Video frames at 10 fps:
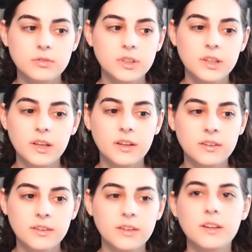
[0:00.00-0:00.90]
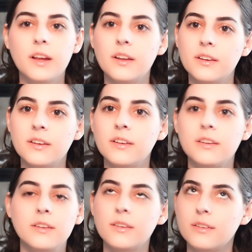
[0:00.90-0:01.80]
again and again
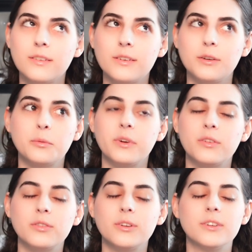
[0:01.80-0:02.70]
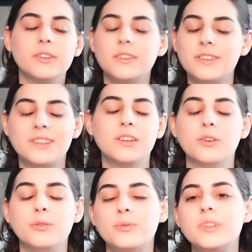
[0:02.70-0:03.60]
or whatever, you
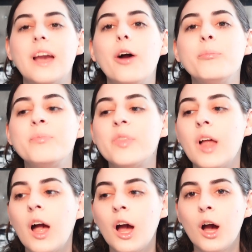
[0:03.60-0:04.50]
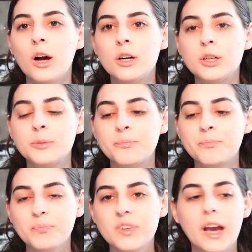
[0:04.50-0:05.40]
know. Yeah.
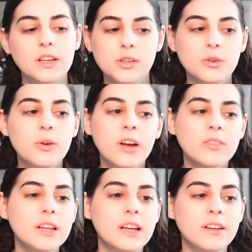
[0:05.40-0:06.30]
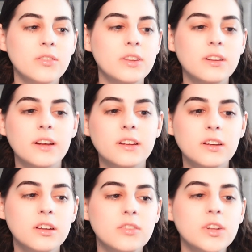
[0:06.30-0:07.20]
Yeah, so I don't have like any of the
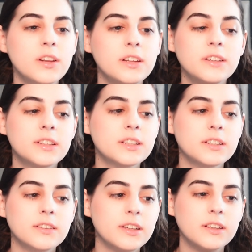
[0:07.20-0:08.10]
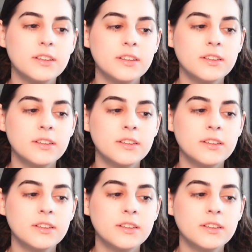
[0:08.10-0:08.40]
like villains or like